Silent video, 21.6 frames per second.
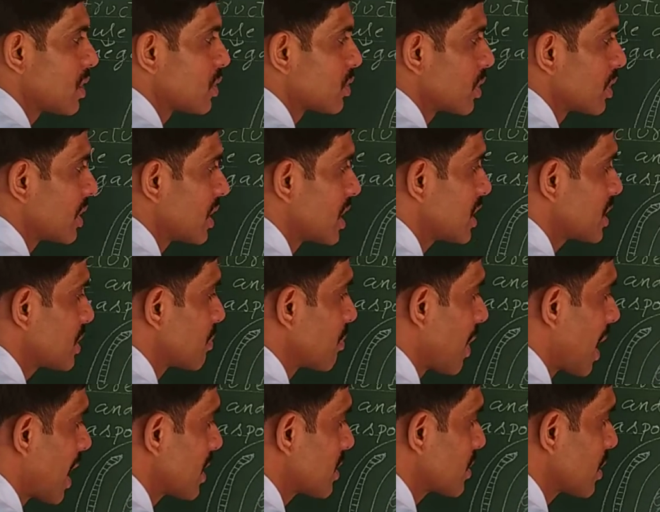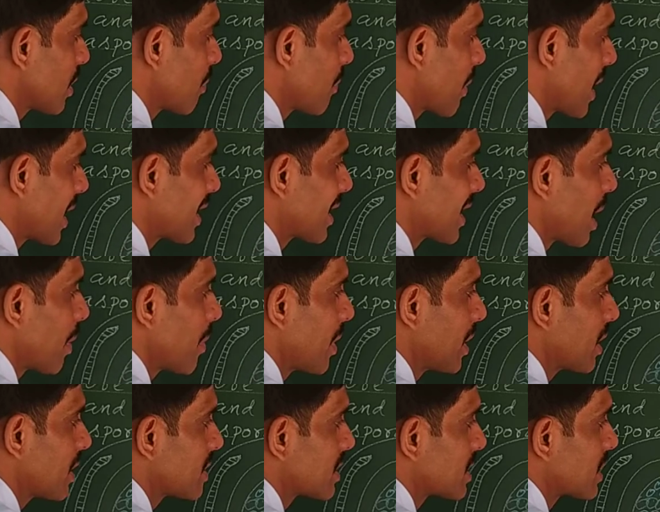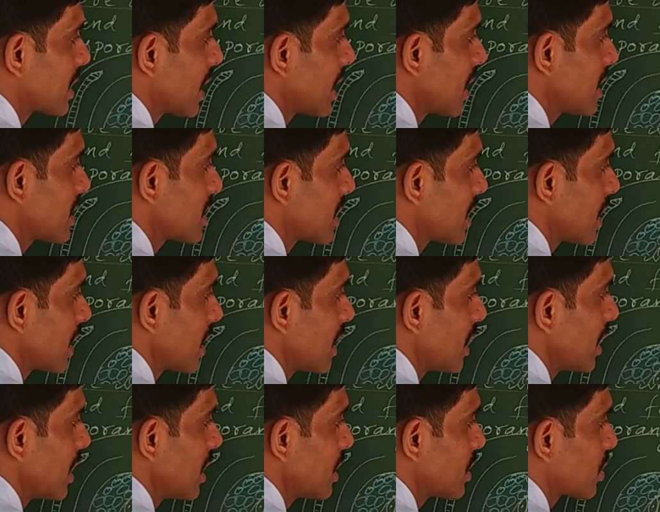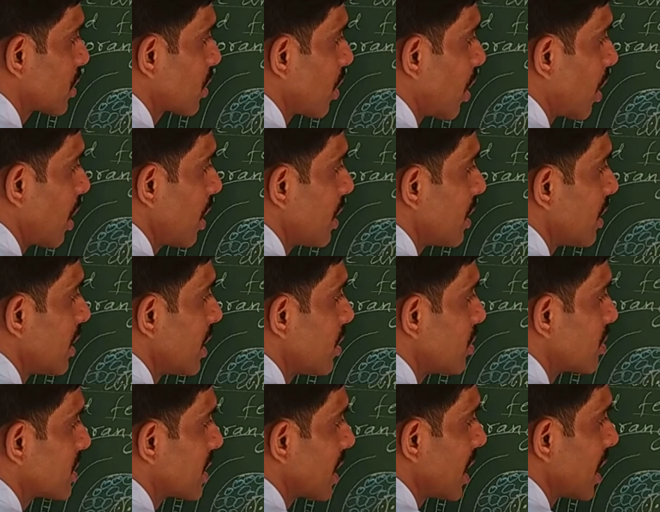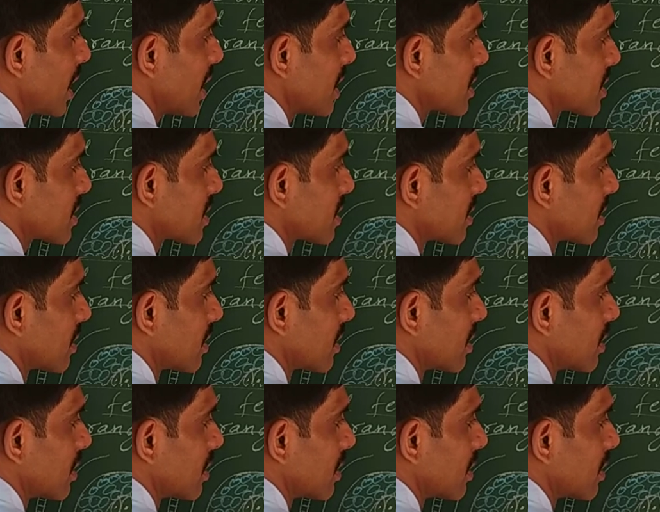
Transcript: So this mass of parenchymatous cells is called nucellus.